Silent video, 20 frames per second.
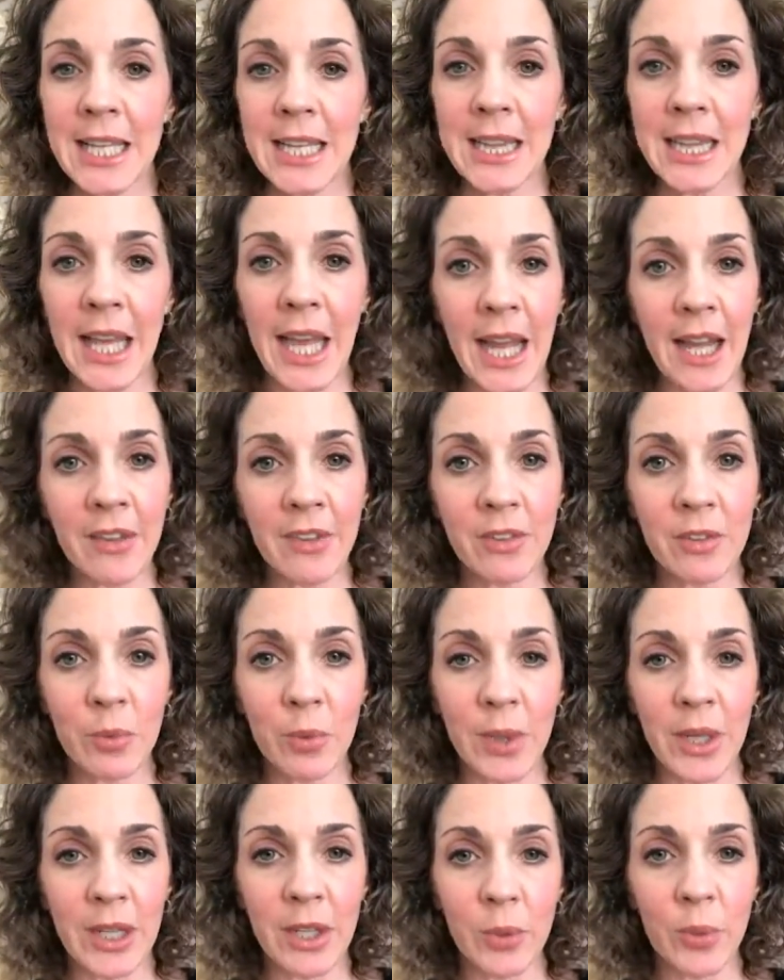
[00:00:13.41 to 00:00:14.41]
last
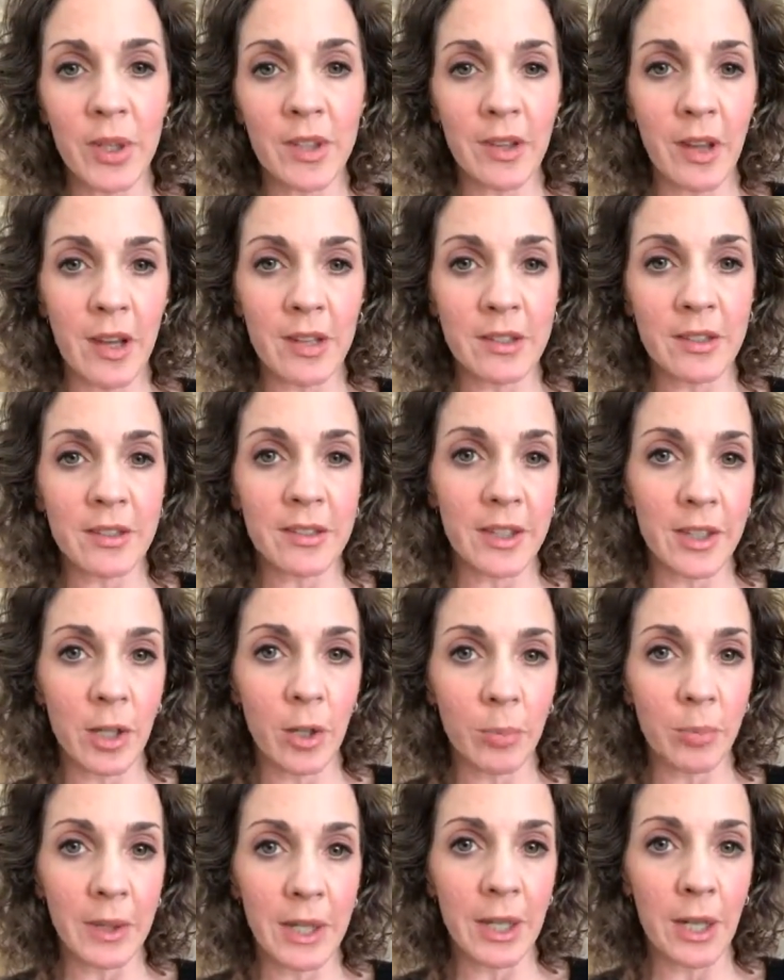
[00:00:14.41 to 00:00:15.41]
week we talked a
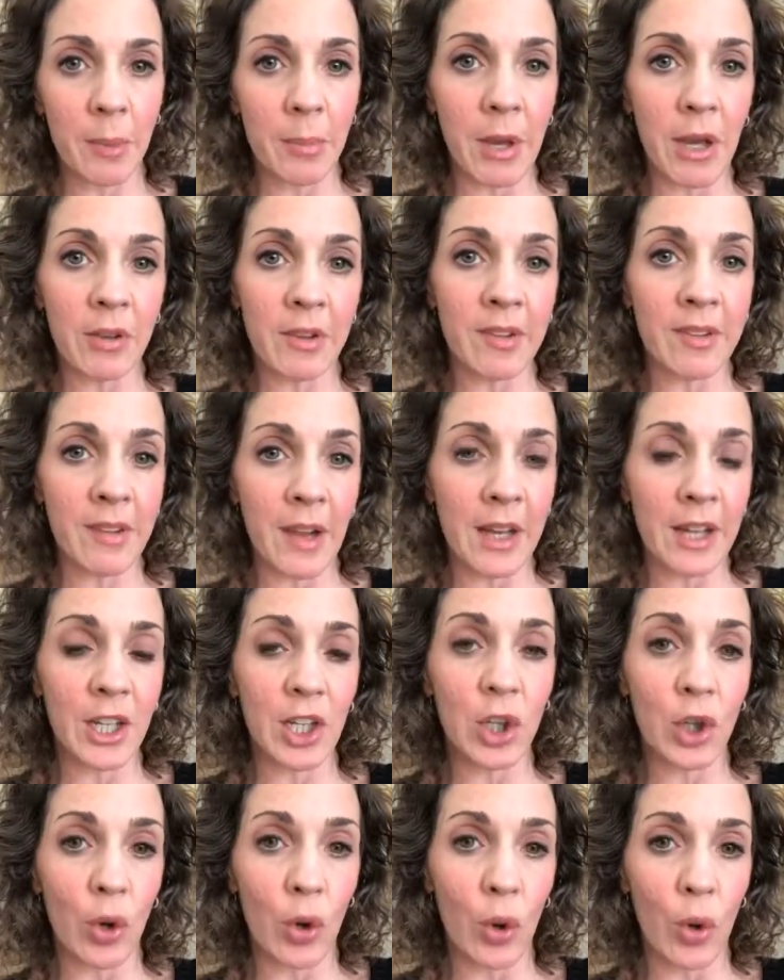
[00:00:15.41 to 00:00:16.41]
little bit about
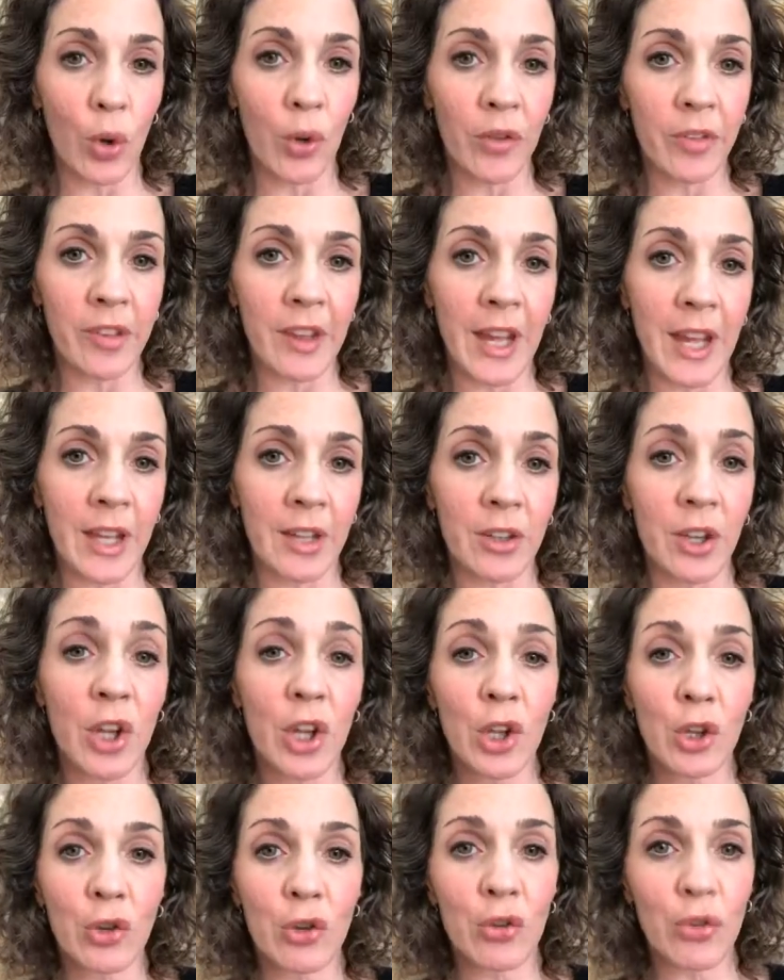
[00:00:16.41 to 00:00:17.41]
setting goals and
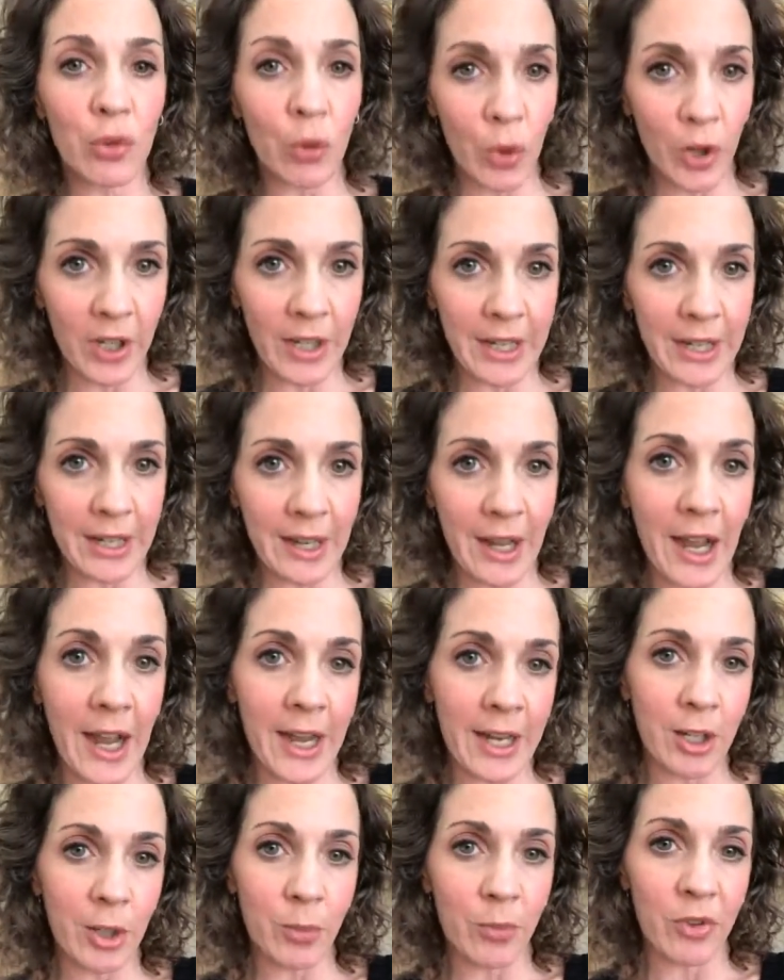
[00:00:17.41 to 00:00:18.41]
sorting
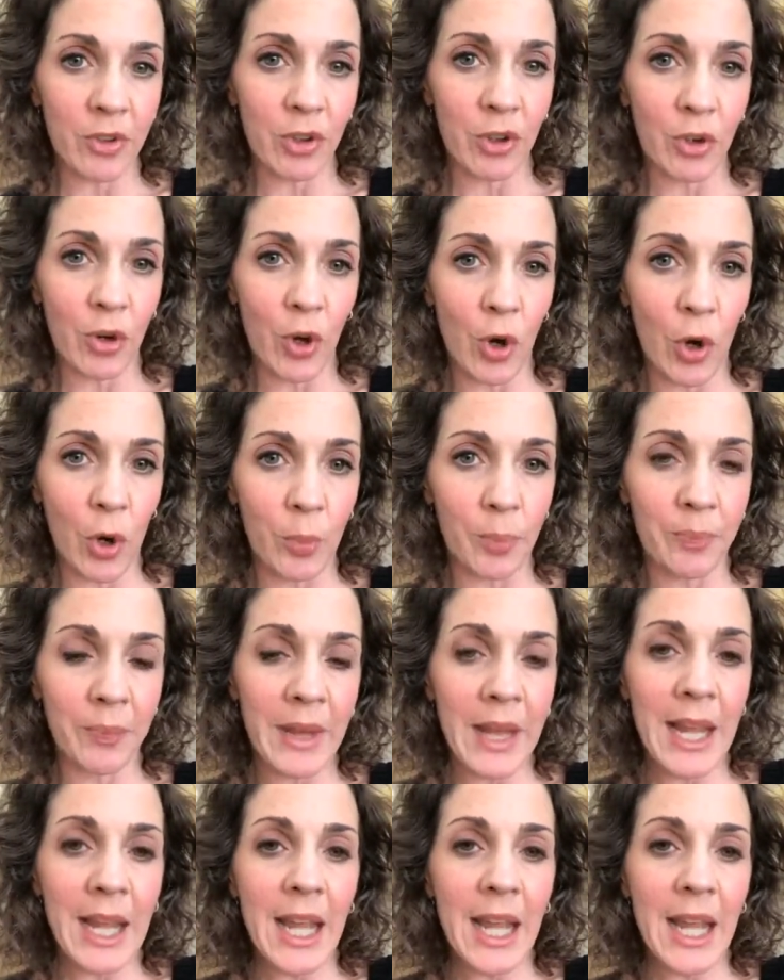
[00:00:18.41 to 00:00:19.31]
items in your home.